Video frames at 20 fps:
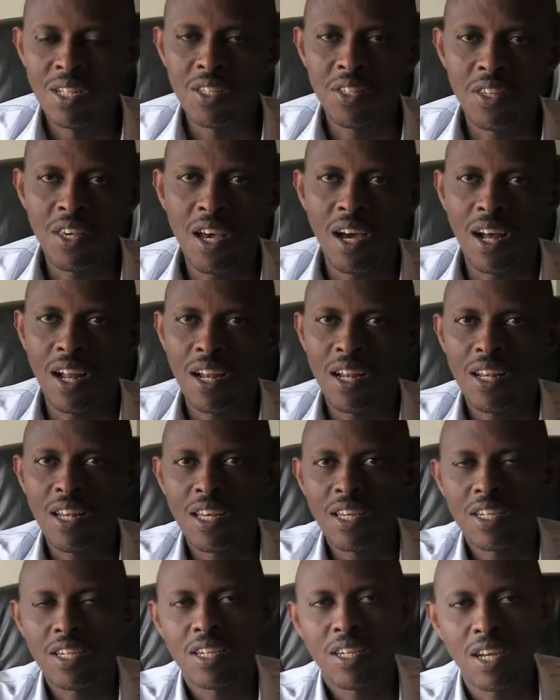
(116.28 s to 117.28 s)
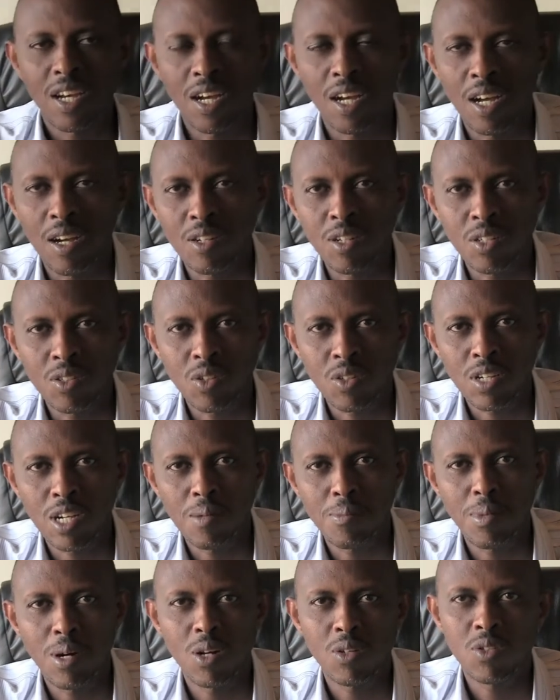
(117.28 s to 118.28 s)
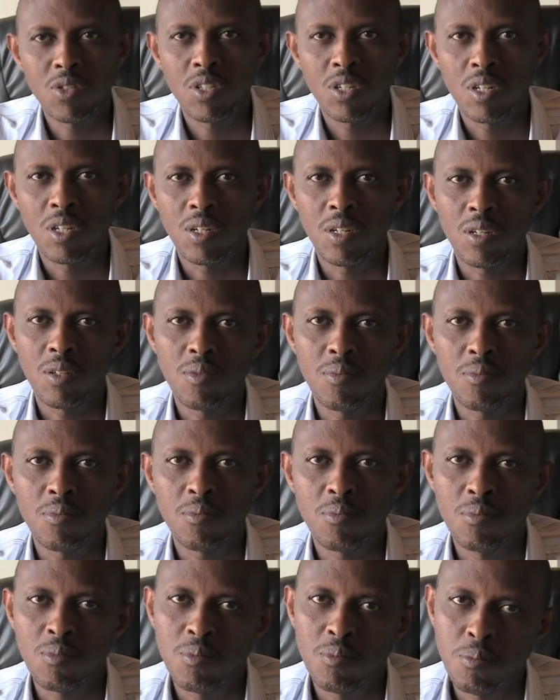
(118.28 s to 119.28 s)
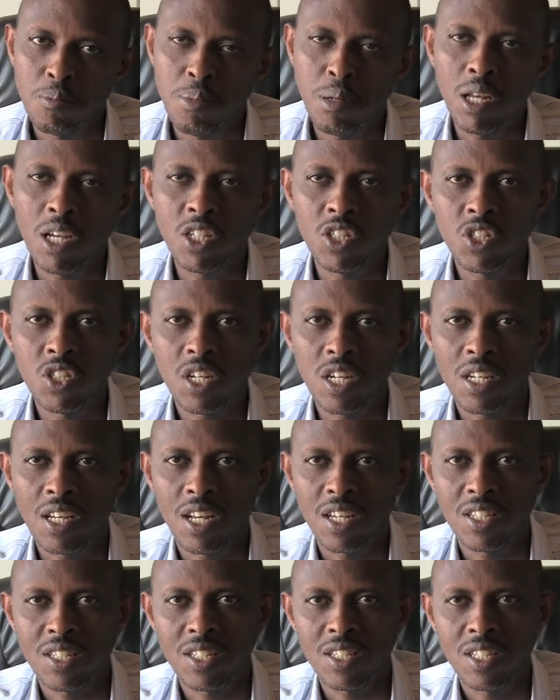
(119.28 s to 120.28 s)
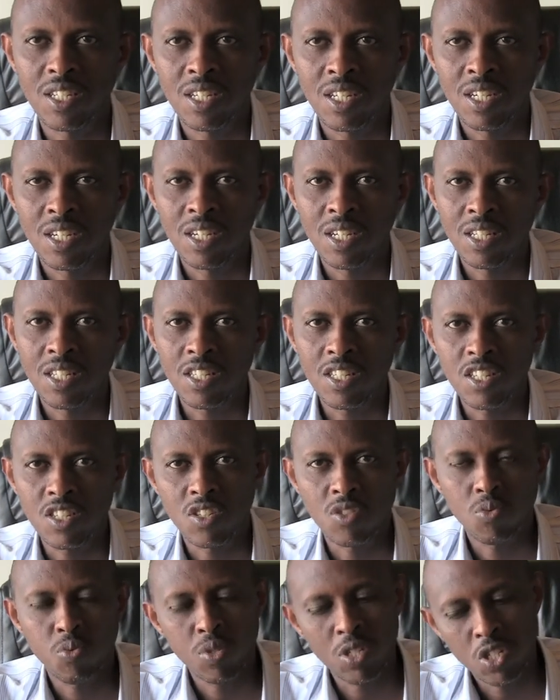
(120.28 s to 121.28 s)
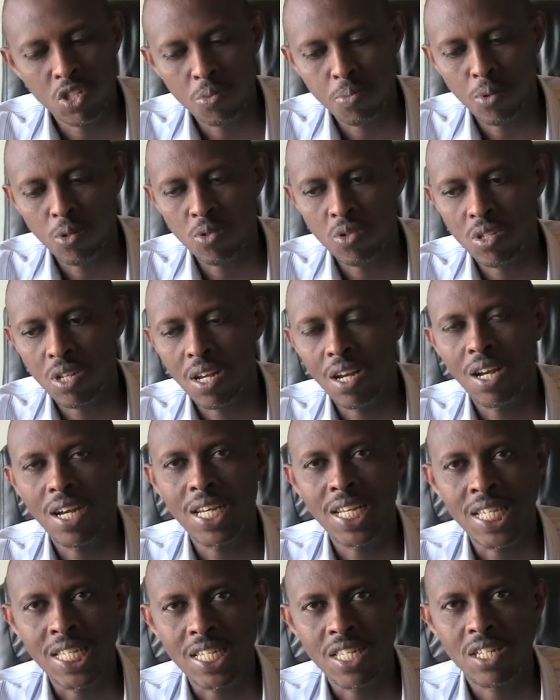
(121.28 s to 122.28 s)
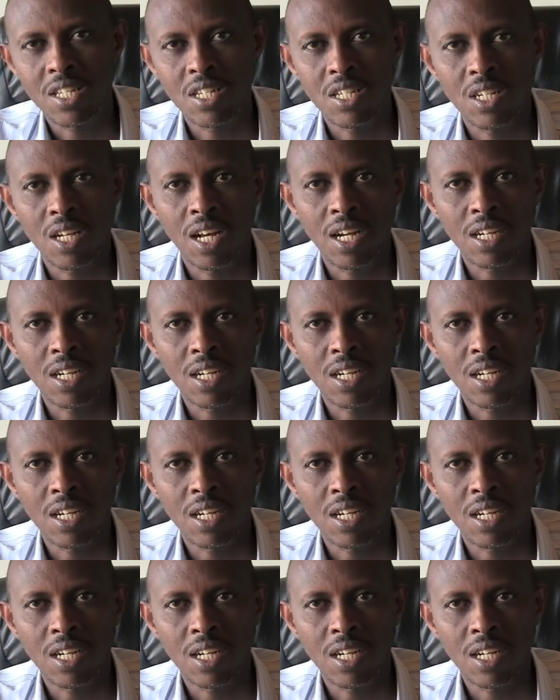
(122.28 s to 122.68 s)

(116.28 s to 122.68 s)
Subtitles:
Yeah, like talking about the pledge status, this is which sponsor is still